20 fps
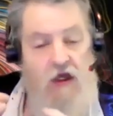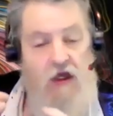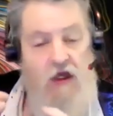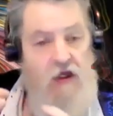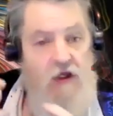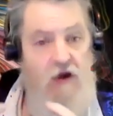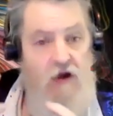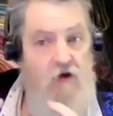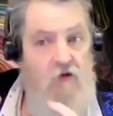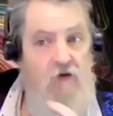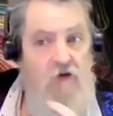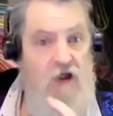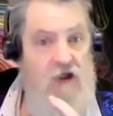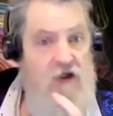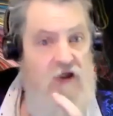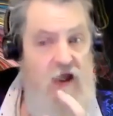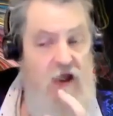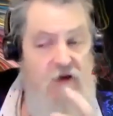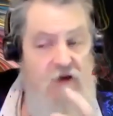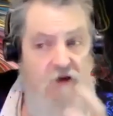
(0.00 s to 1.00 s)
in
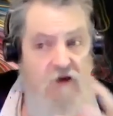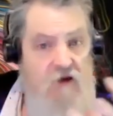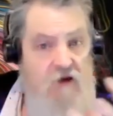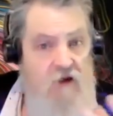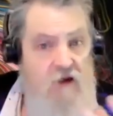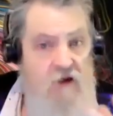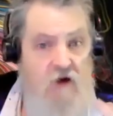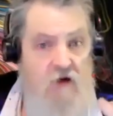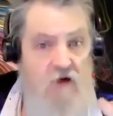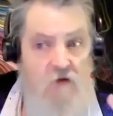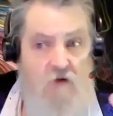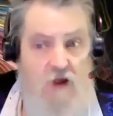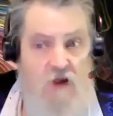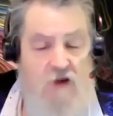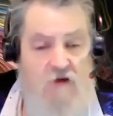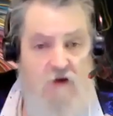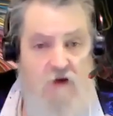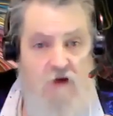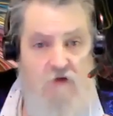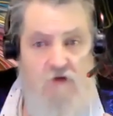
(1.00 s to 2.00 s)
that,
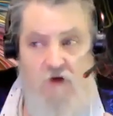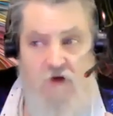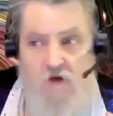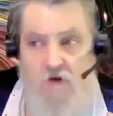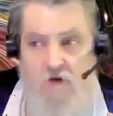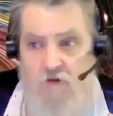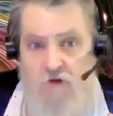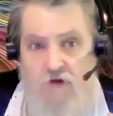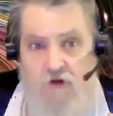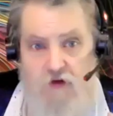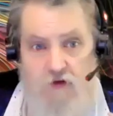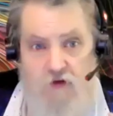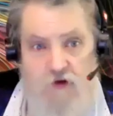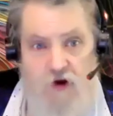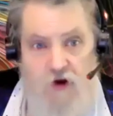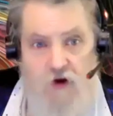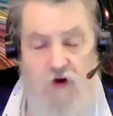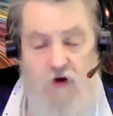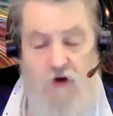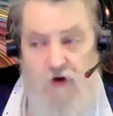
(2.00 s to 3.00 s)
the new
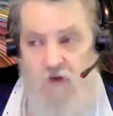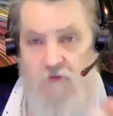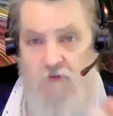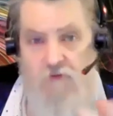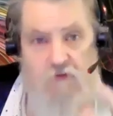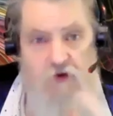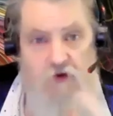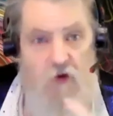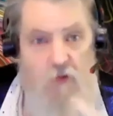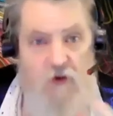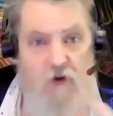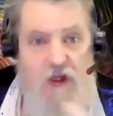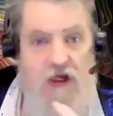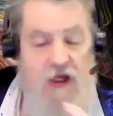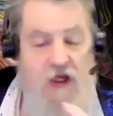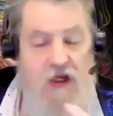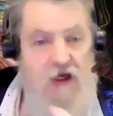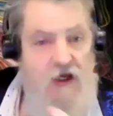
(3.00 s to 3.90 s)
Nobelia,